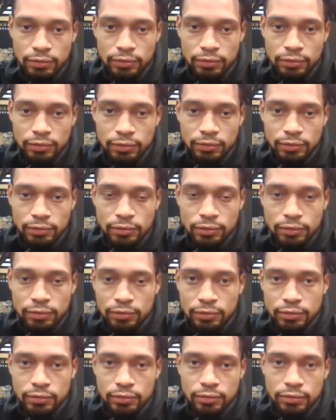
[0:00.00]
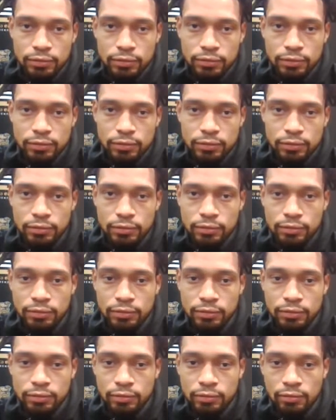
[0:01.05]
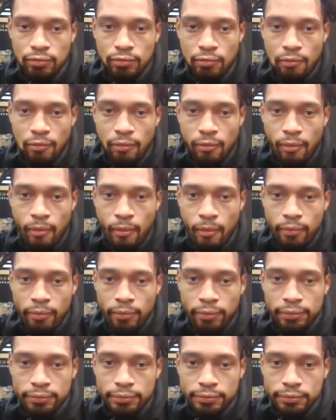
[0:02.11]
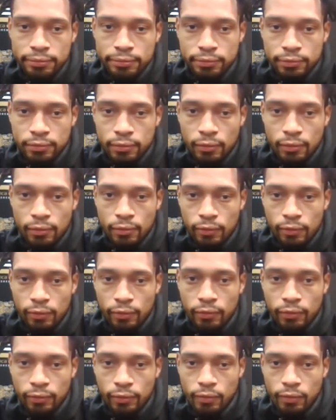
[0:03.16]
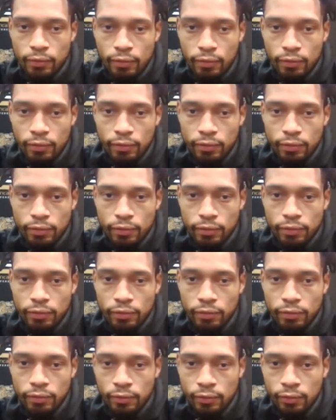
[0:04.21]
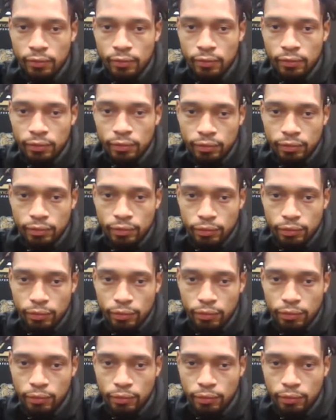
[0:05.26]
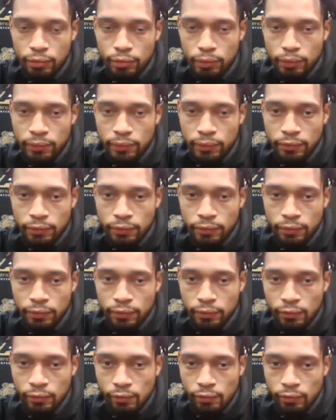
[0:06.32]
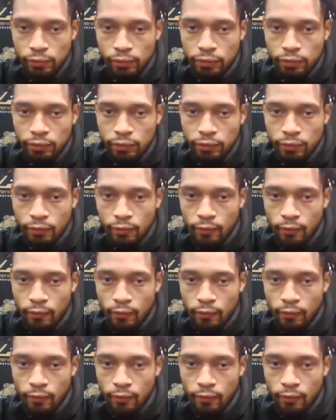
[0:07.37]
No words are spoken by the person on screen.